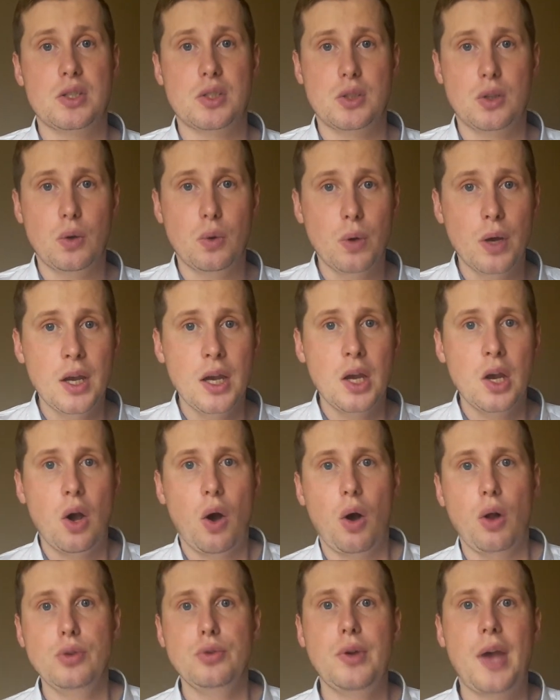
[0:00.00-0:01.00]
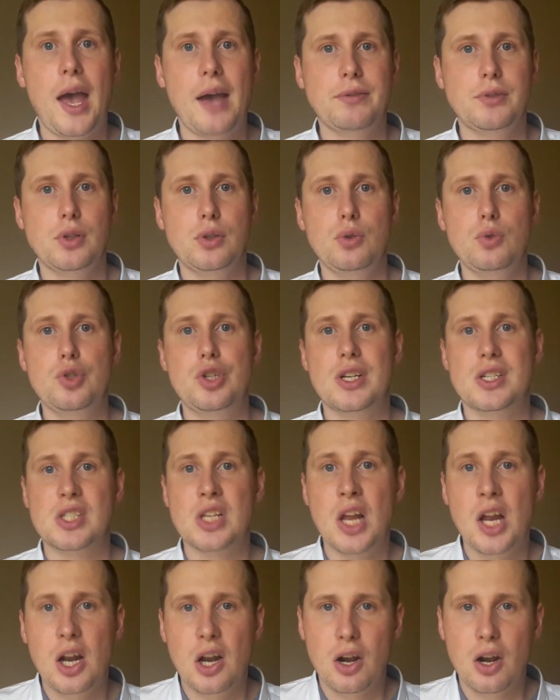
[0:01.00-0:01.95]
So all you have to do, just